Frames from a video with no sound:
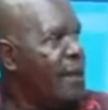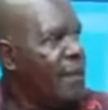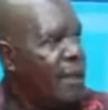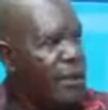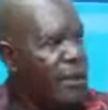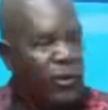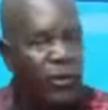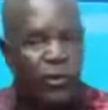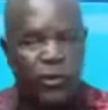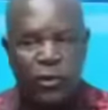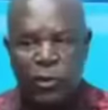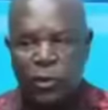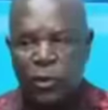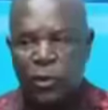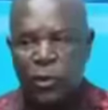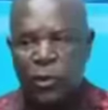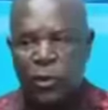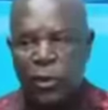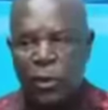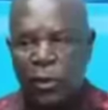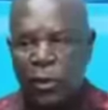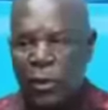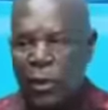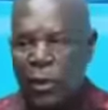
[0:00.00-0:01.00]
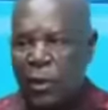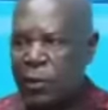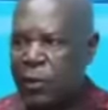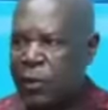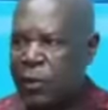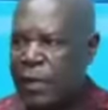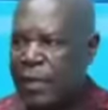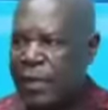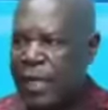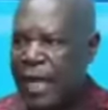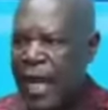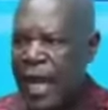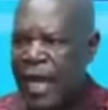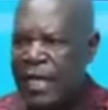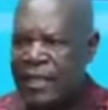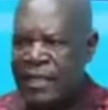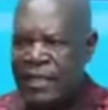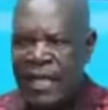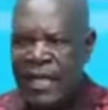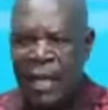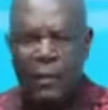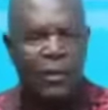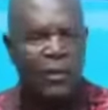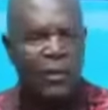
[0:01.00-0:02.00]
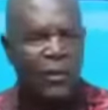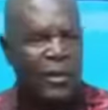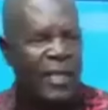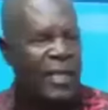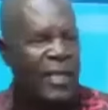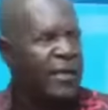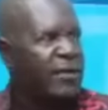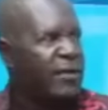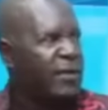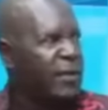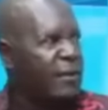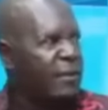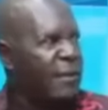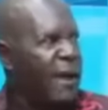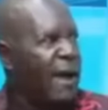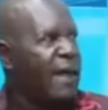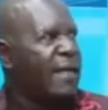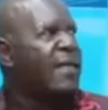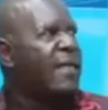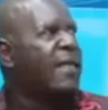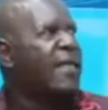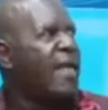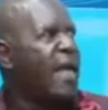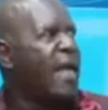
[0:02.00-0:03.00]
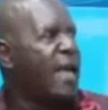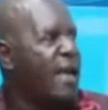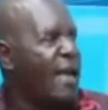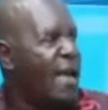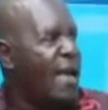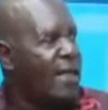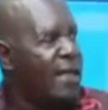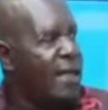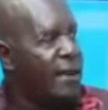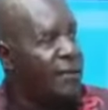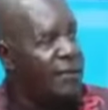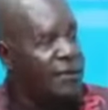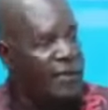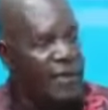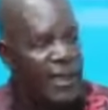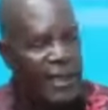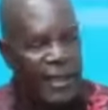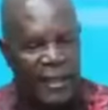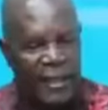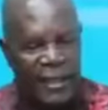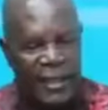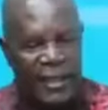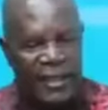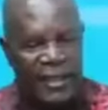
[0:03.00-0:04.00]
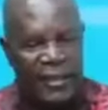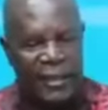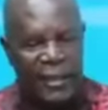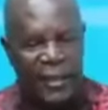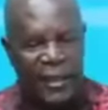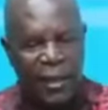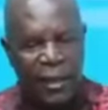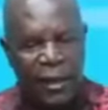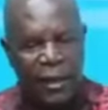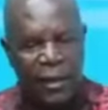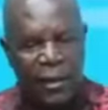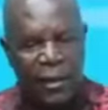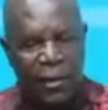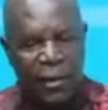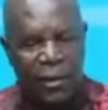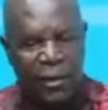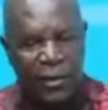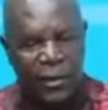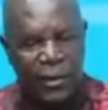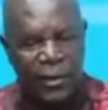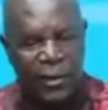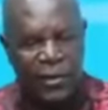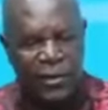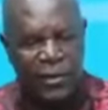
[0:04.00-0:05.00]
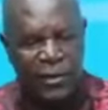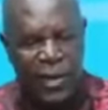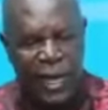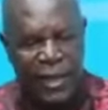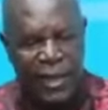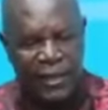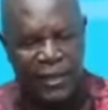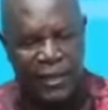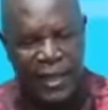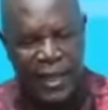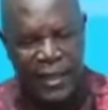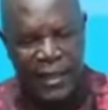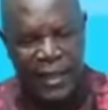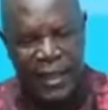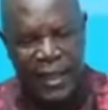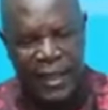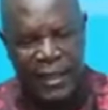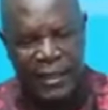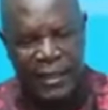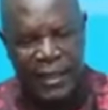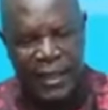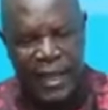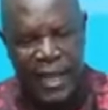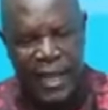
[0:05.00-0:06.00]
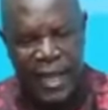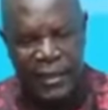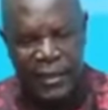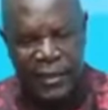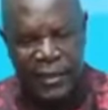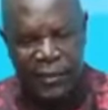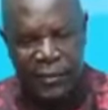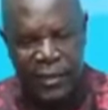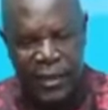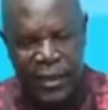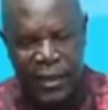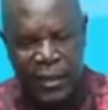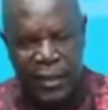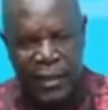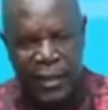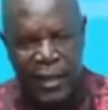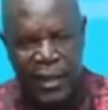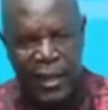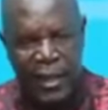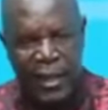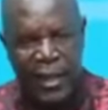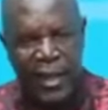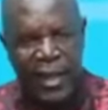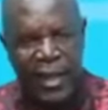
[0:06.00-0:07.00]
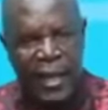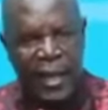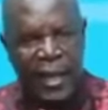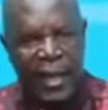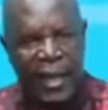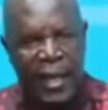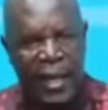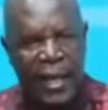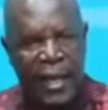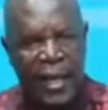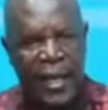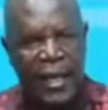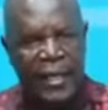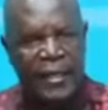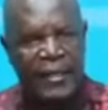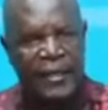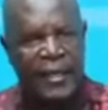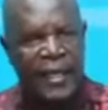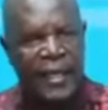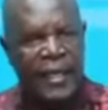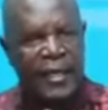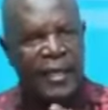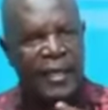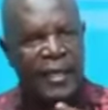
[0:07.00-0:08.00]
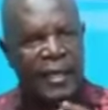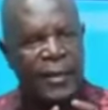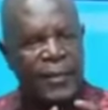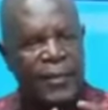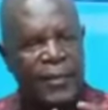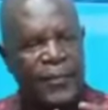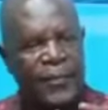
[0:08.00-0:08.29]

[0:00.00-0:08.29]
but also which has some connection back here. And I've said this on this show, I think I said last week. I said,